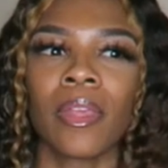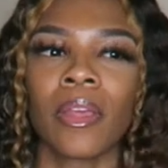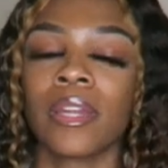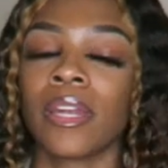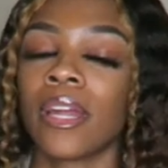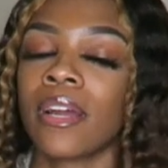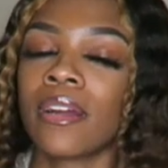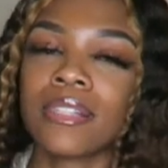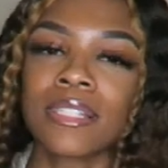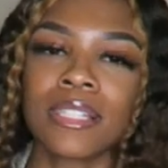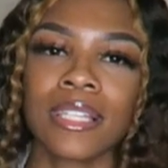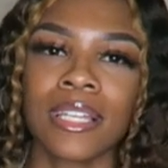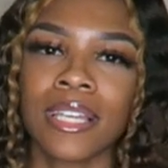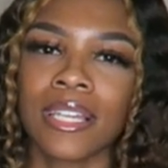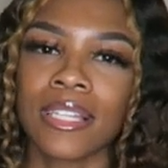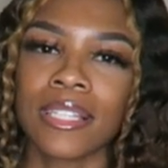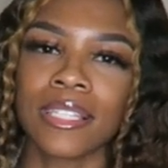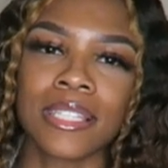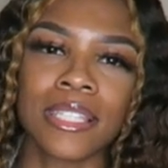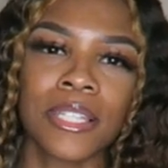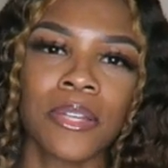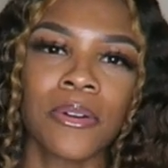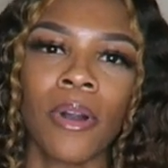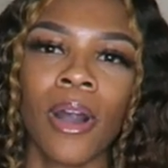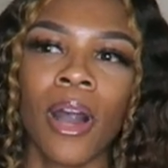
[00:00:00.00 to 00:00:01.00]
Nursing
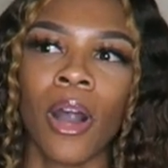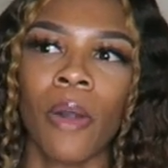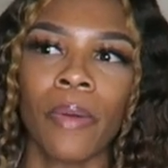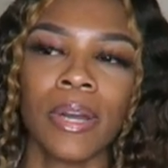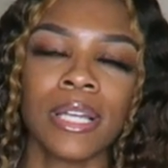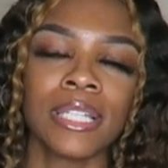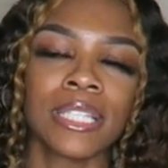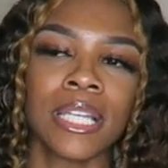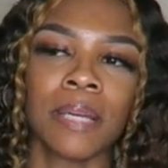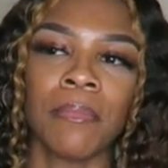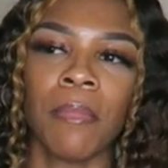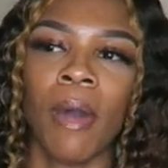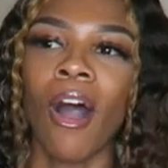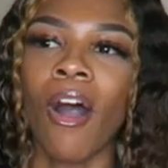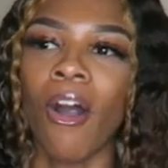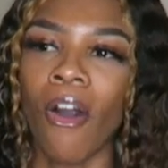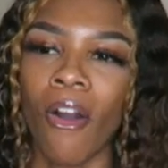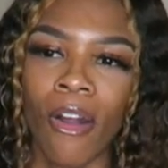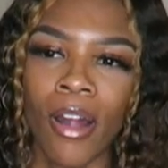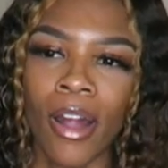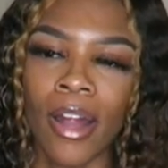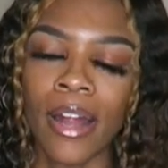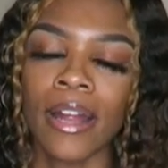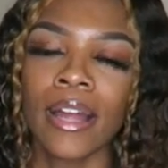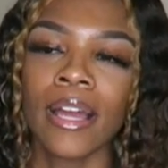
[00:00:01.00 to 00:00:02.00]
is still always in my
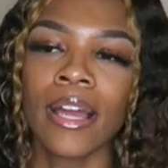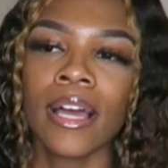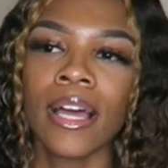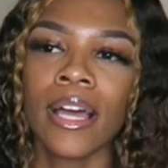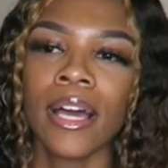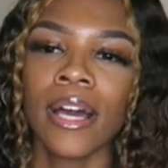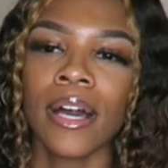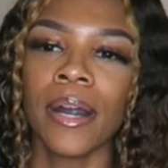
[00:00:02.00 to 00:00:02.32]
heart.